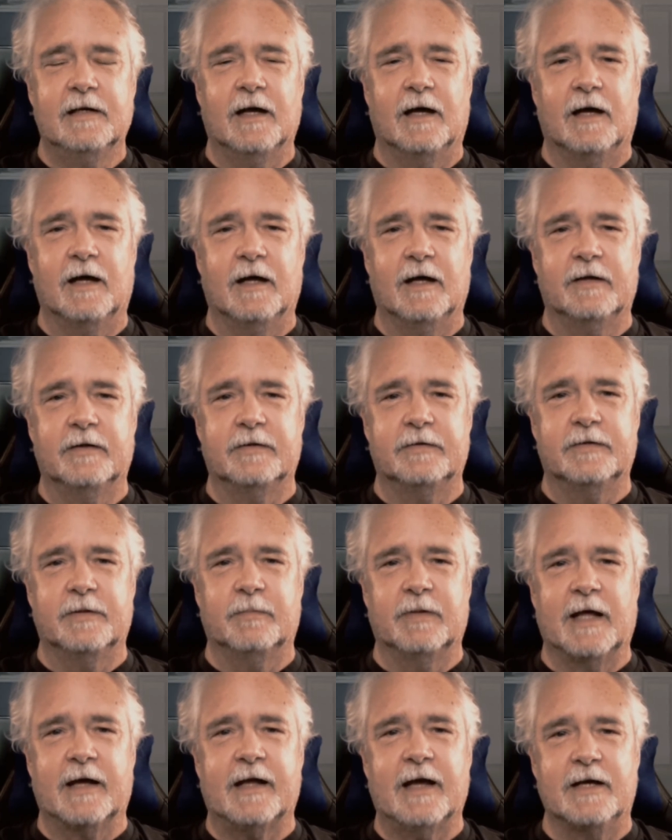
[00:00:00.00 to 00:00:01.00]
the
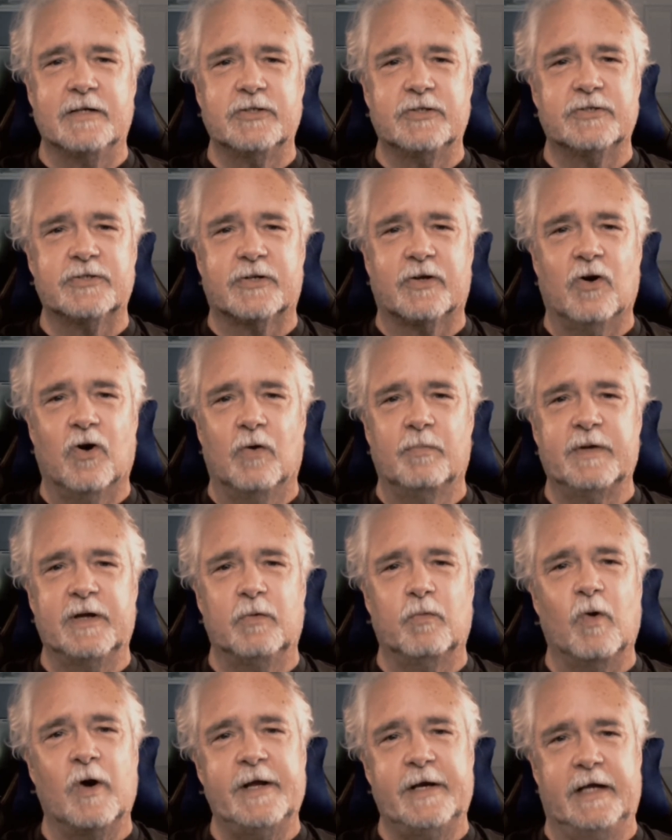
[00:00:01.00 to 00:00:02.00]
black guys used to call
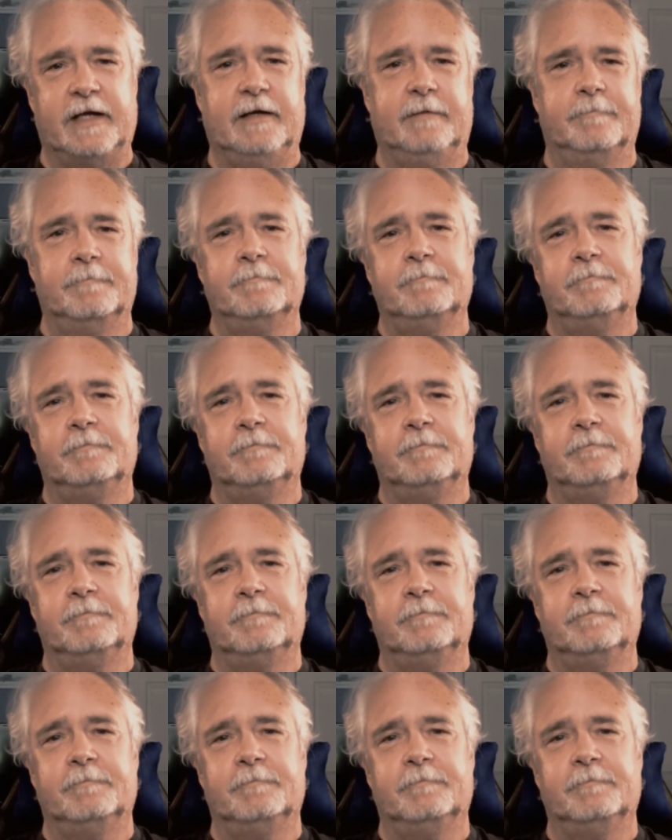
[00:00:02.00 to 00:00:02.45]
me Whitey.